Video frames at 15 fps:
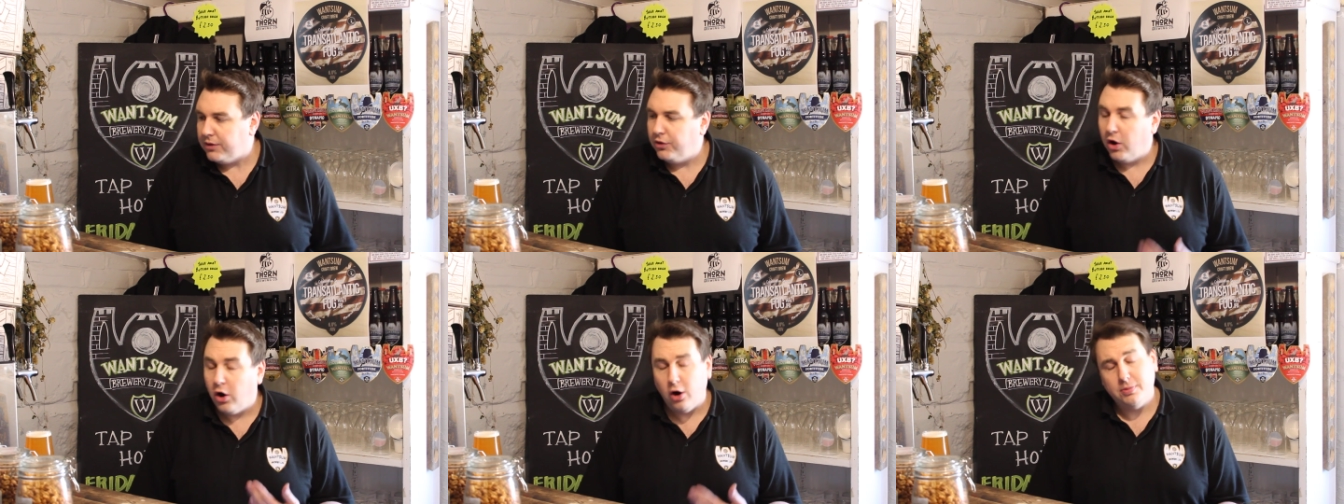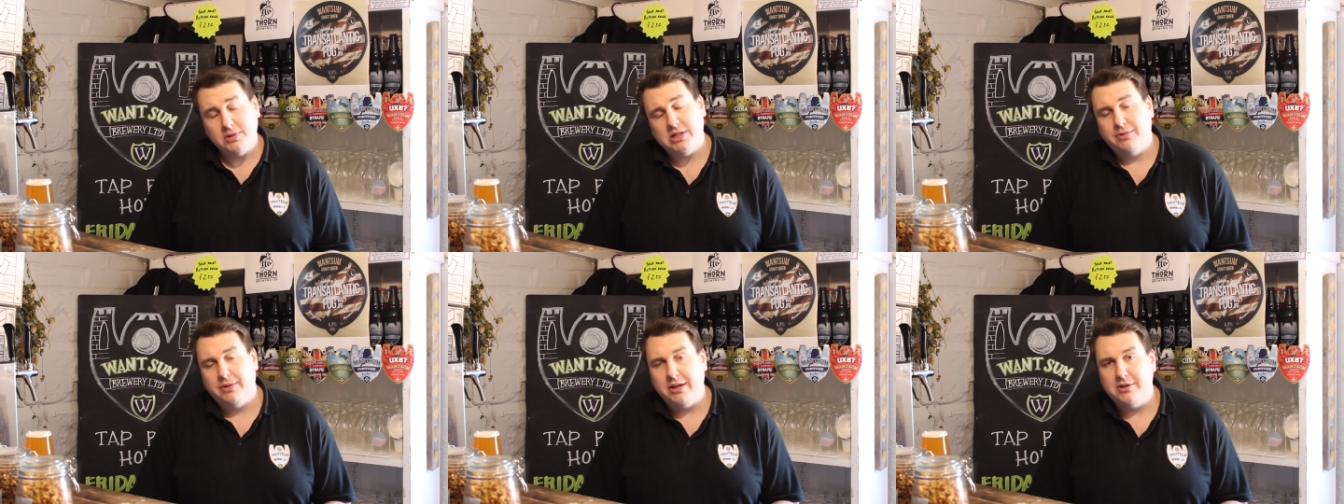The hops
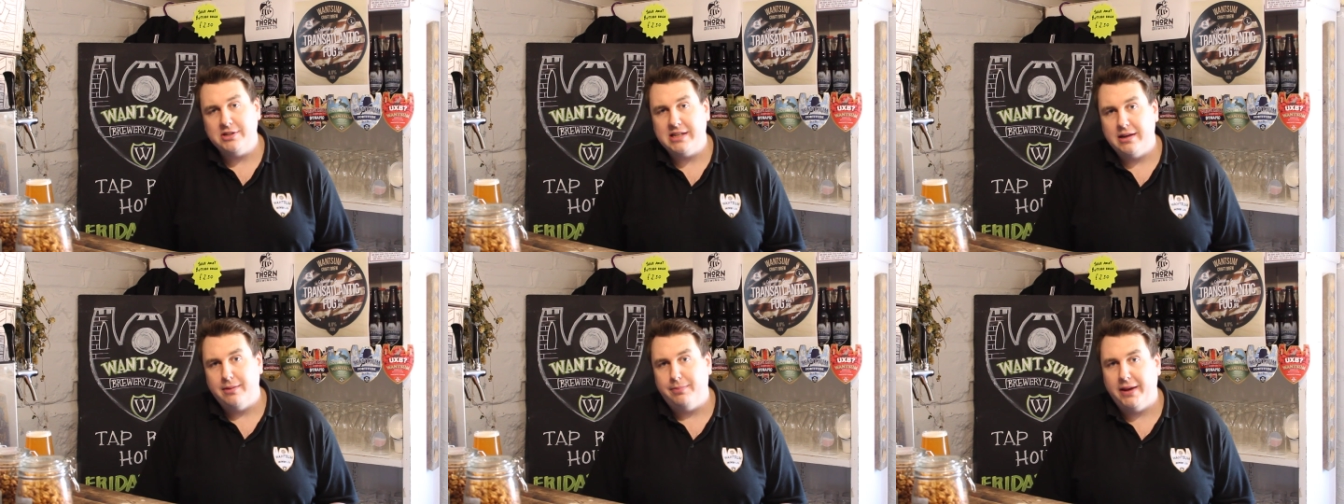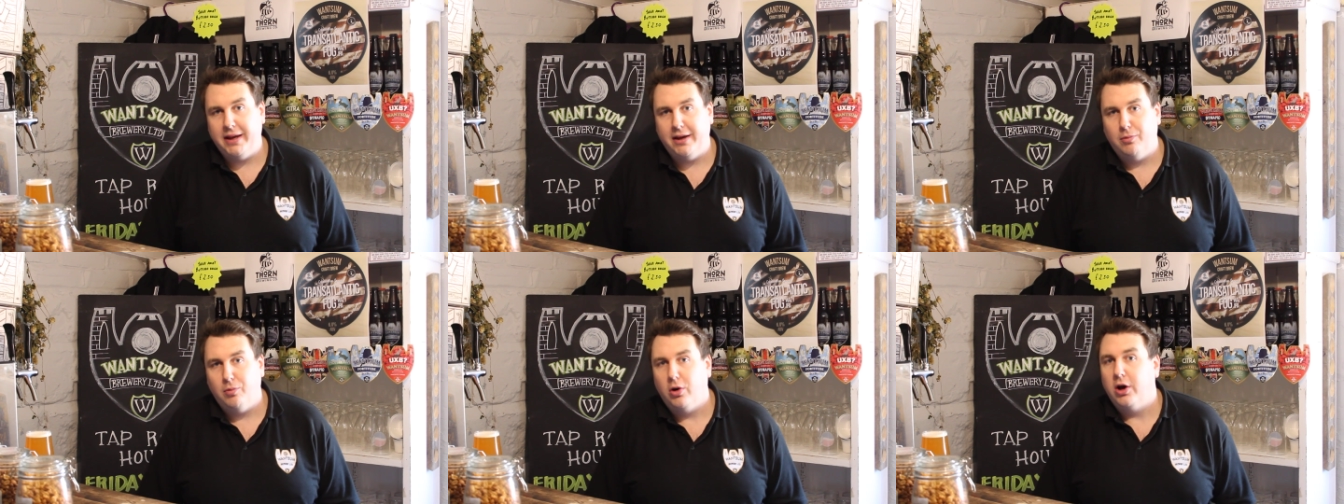that we used in the
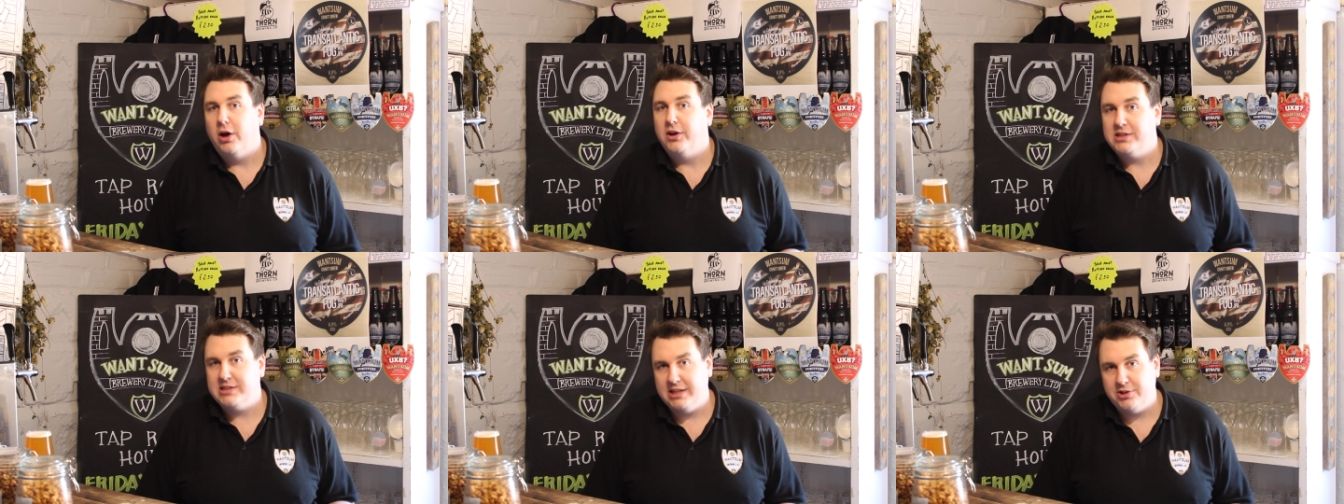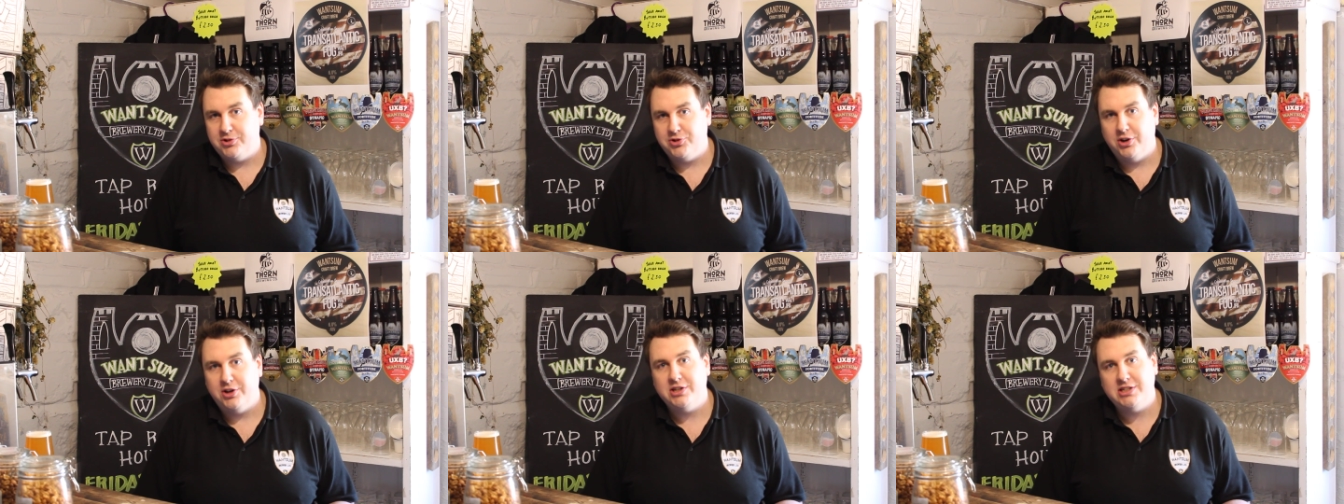beer were
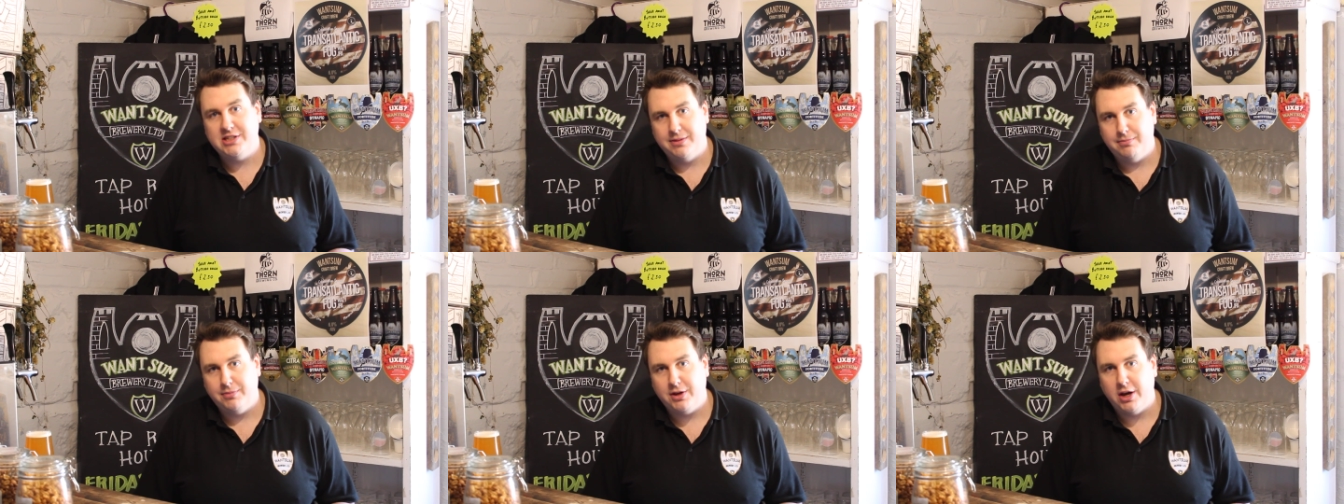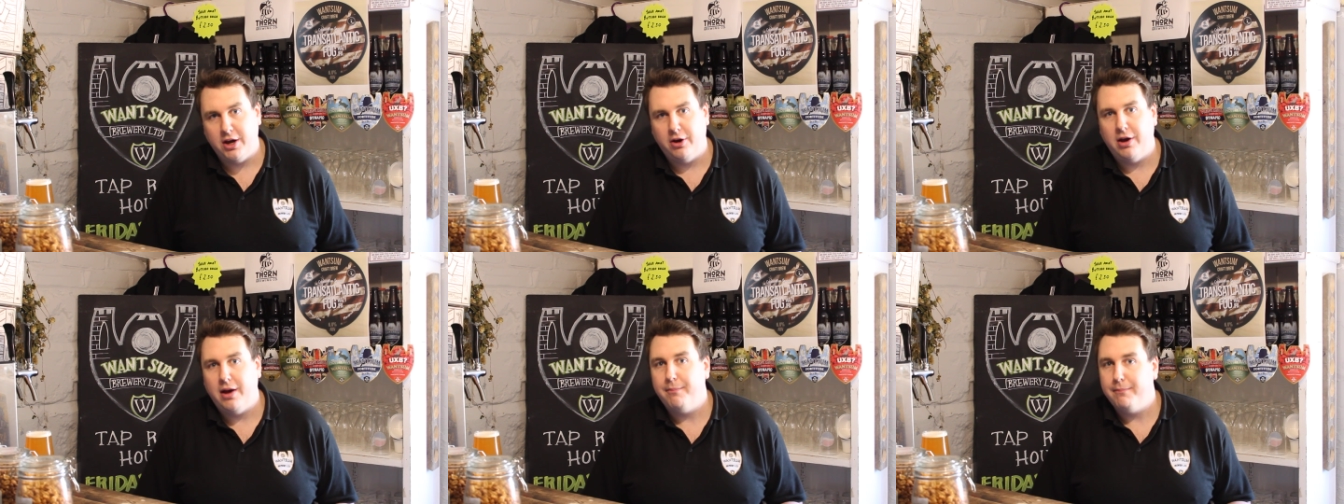Citra, Simcoe
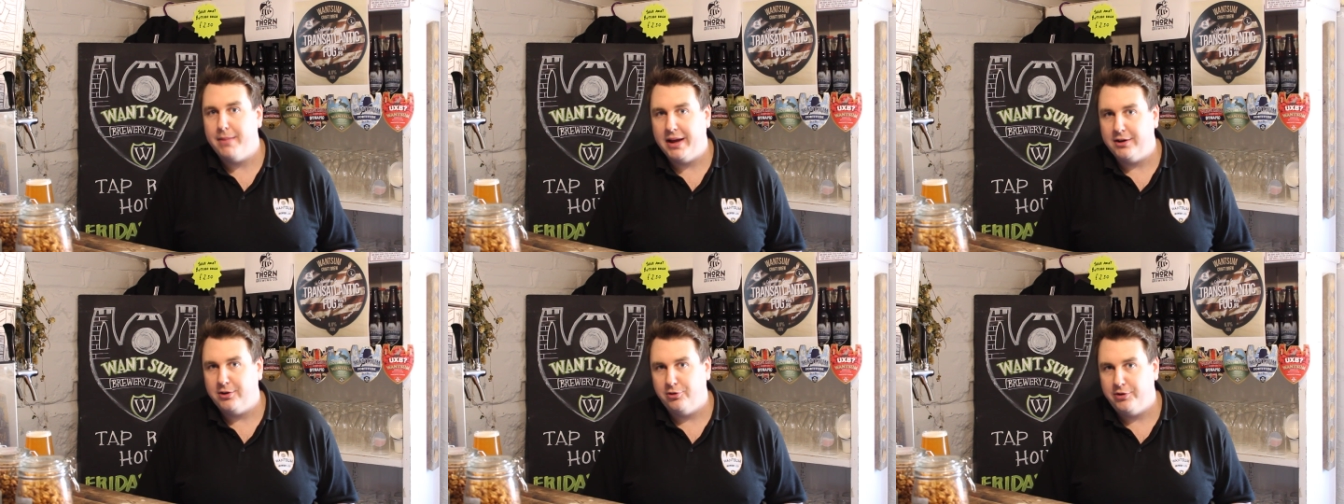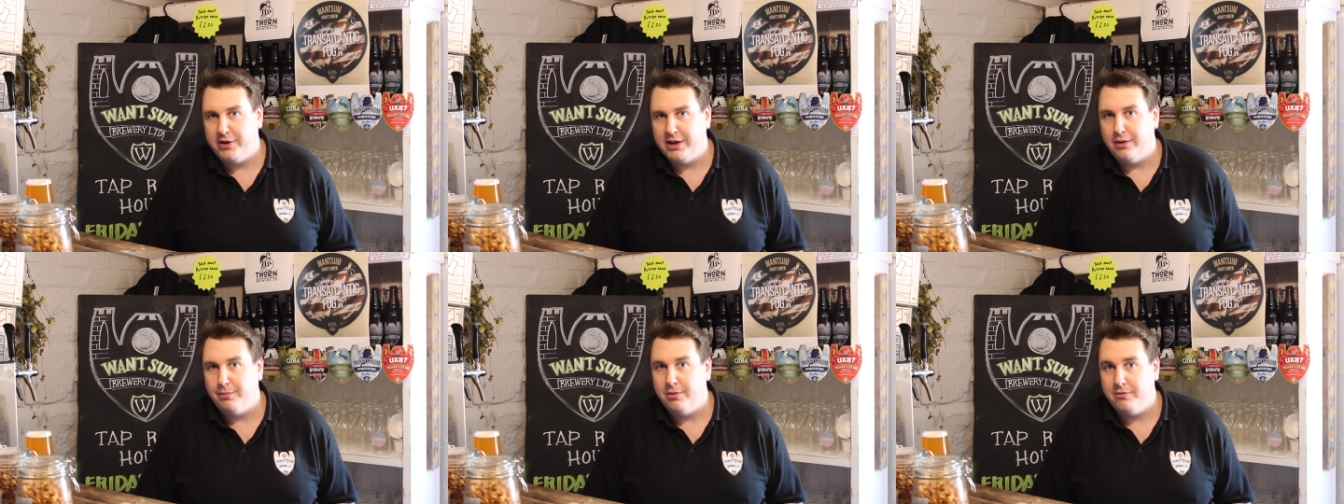and
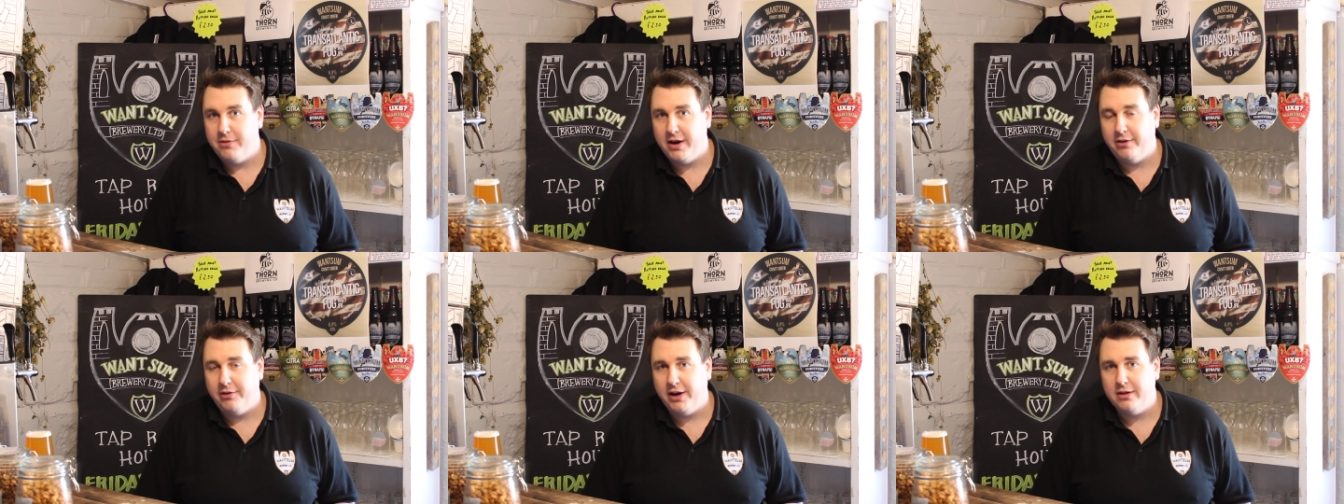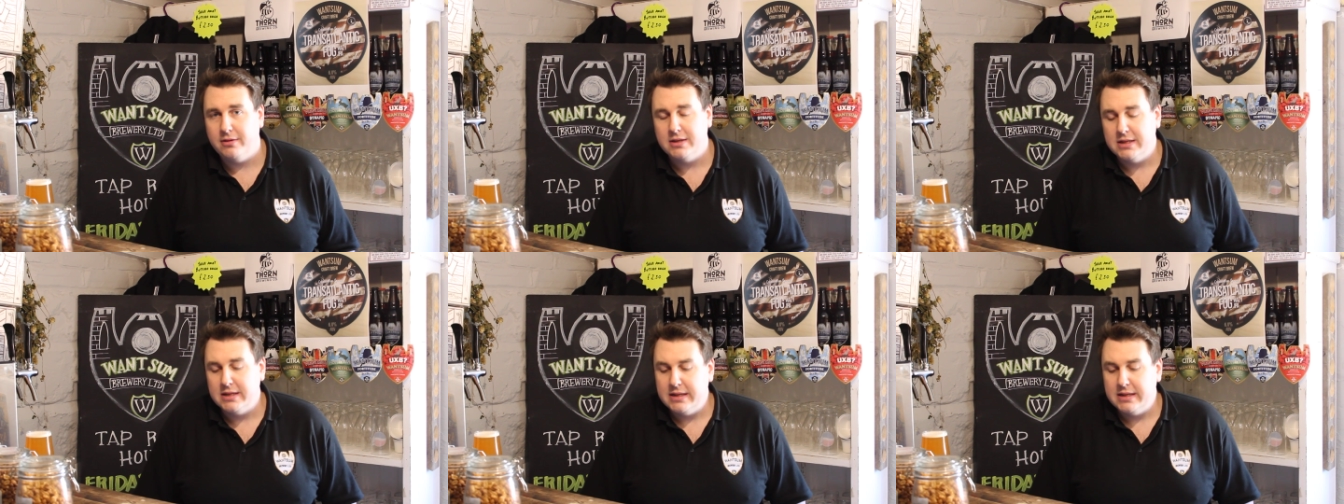Mandarina Bavaria.